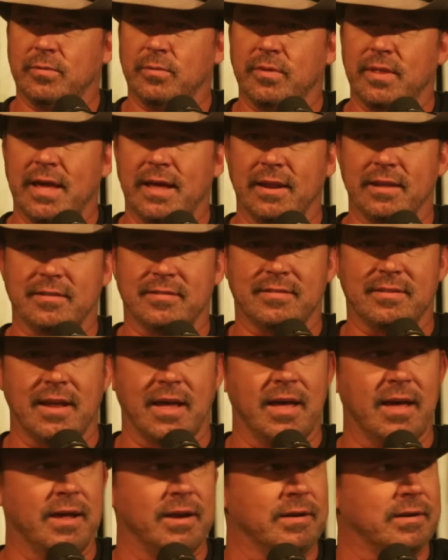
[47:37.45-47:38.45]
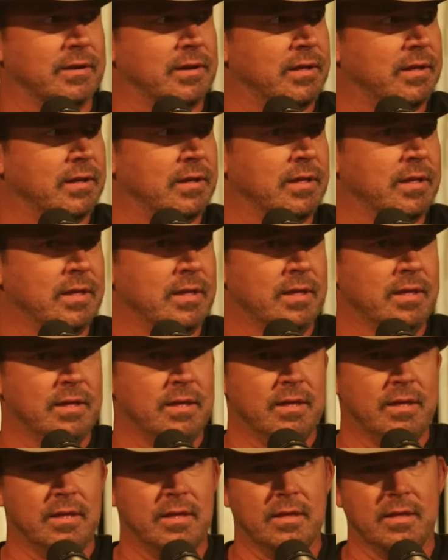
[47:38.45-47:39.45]
with Alex Stein
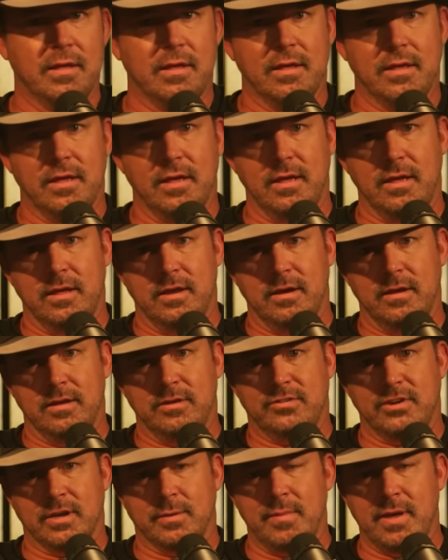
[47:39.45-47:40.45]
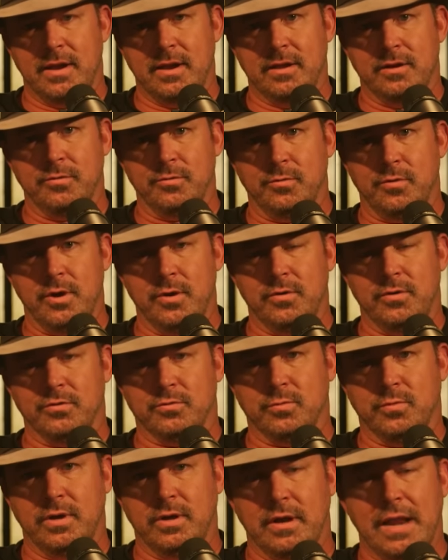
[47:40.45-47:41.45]
and check him out on the road
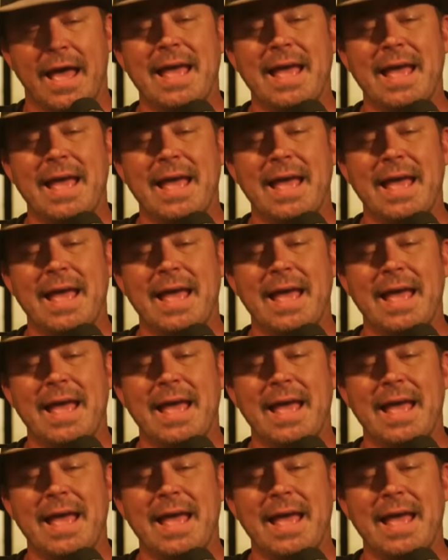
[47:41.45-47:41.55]
as well.